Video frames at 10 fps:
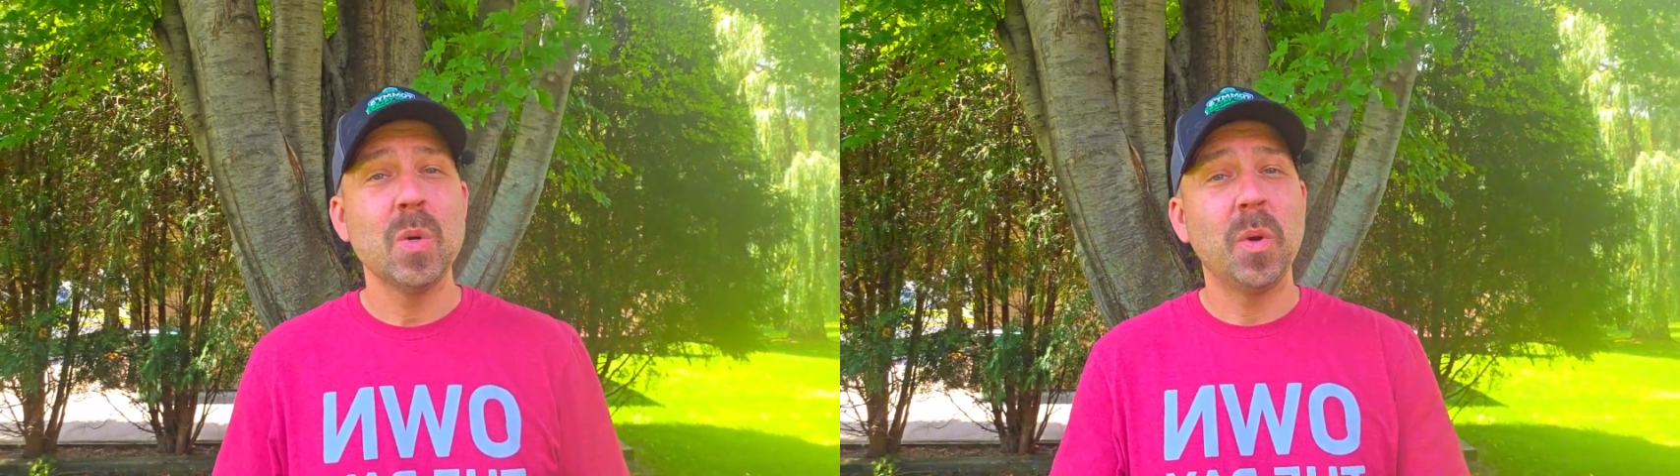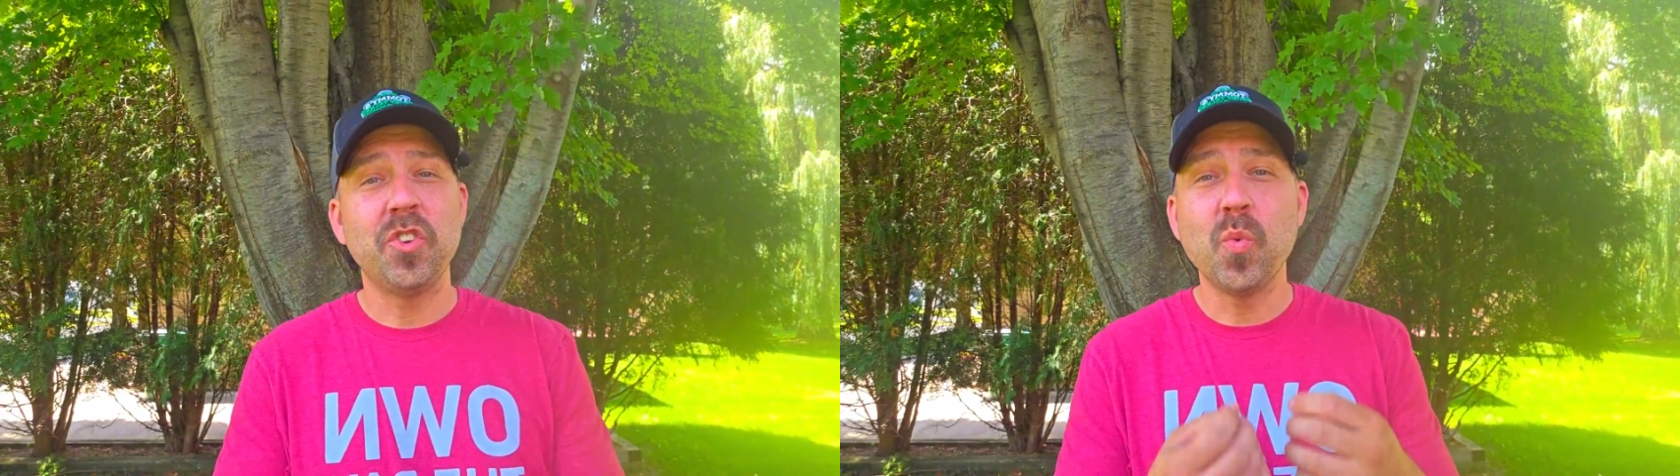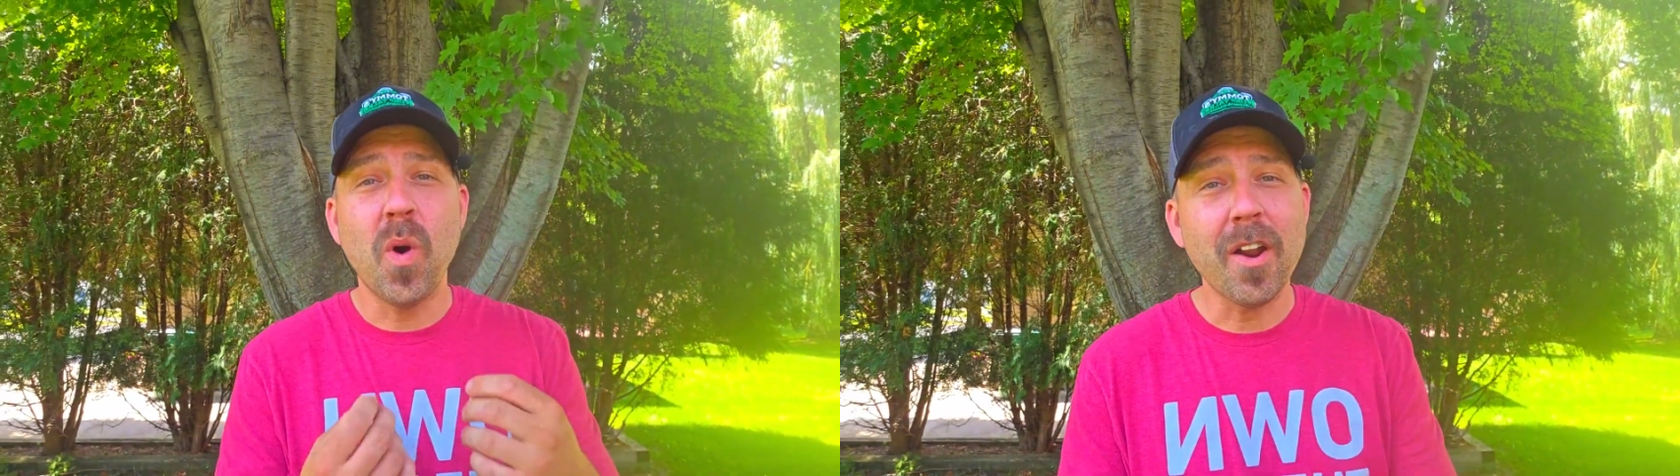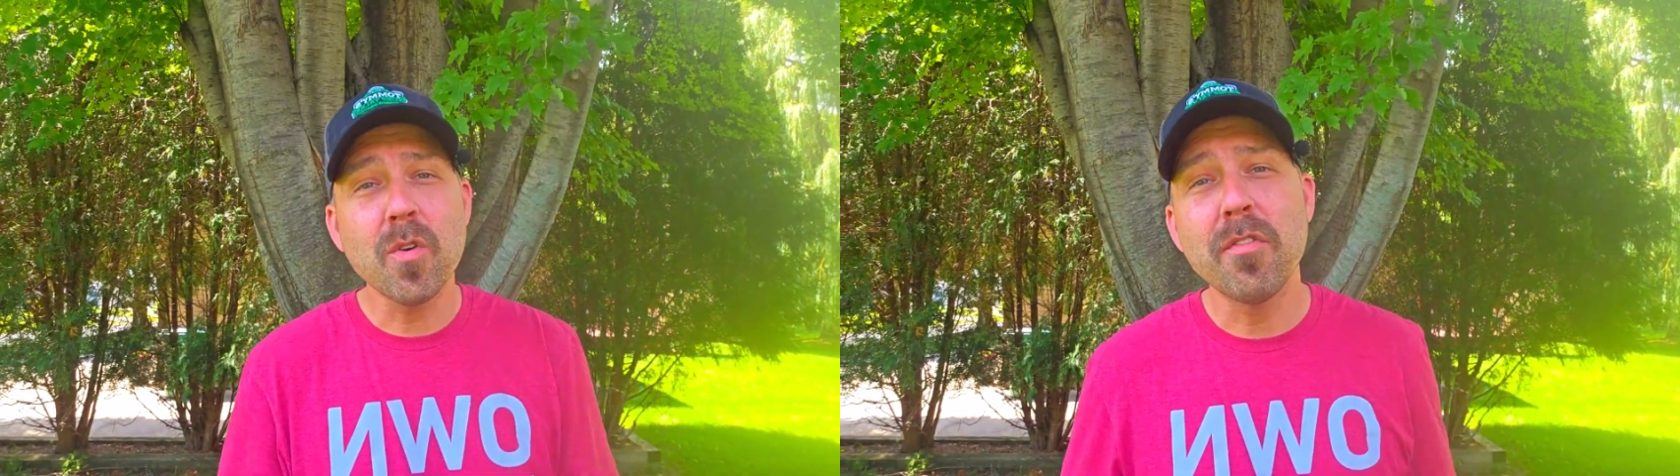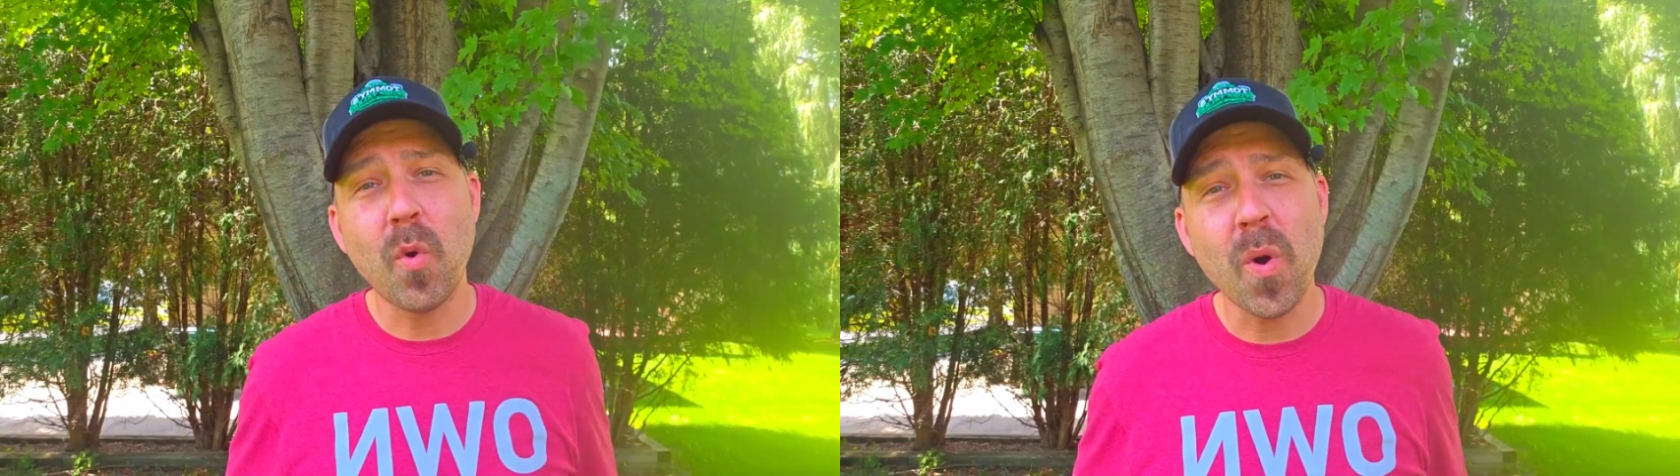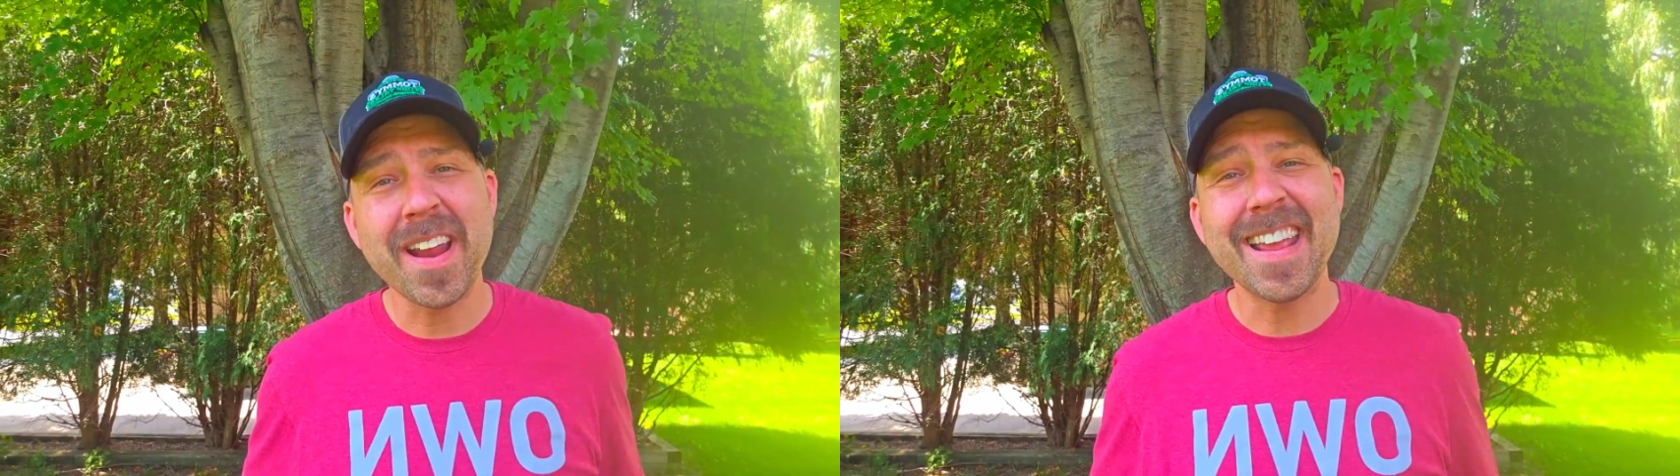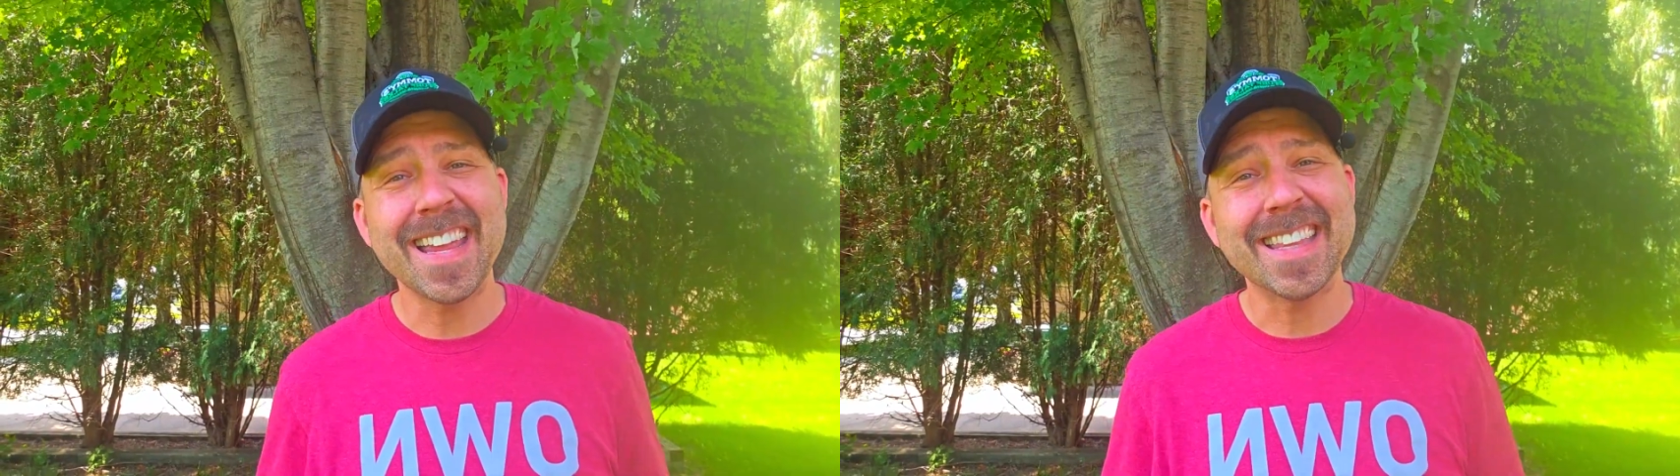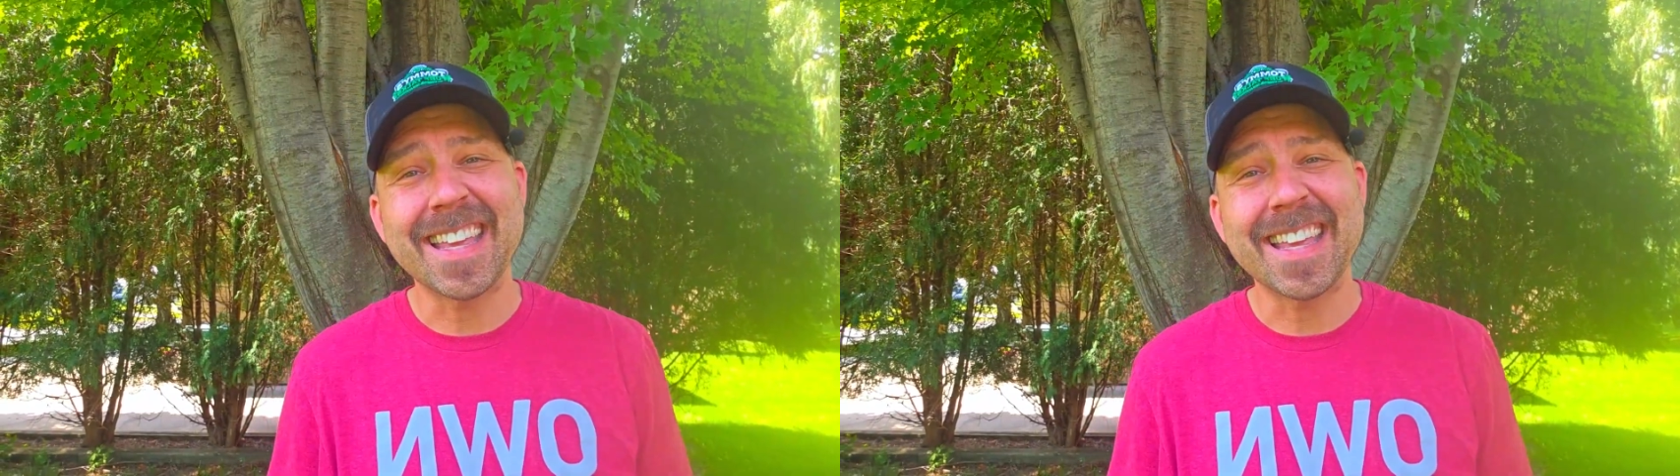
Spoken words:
what you want to avoid in